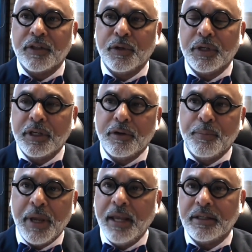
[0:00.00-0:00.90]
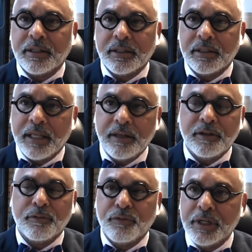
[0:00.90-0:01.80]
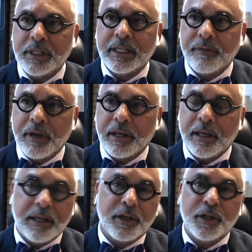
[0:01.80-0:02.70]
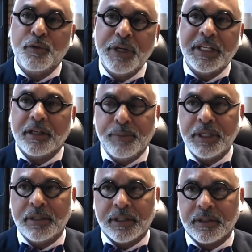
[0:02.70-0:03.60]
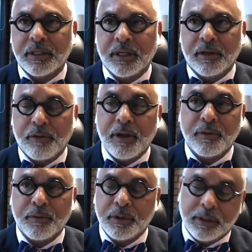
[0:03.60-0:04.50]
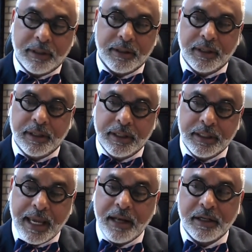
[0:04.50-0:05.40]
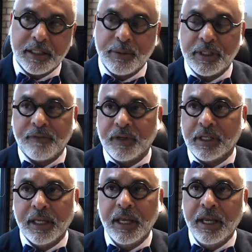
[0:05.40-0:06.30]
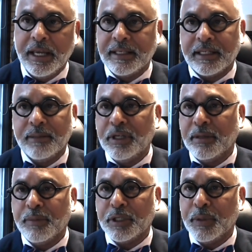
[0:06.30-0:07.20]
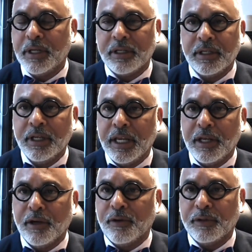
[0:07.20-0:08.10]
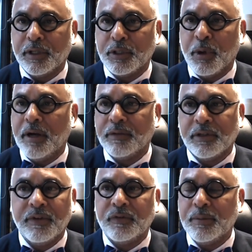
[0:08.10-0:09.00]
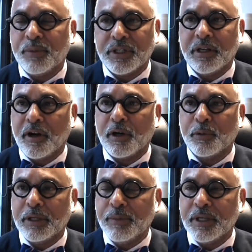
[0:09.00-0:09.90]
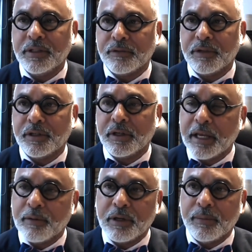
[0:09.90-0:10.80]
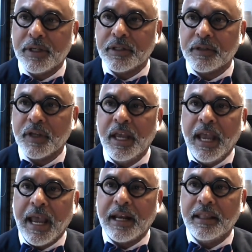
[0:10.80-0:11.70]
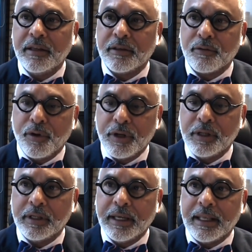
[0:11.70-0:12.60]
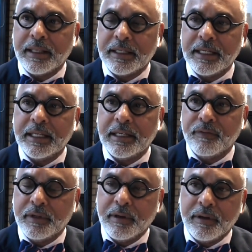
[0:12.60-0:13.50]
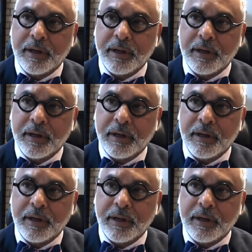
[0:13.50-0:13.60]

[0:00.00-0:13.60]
So, banks tend to really, and a good retail business around the world, in Canada specifically, it can be between a 12 to 15% ROE business, return on equity business. And I think the Royal and the TD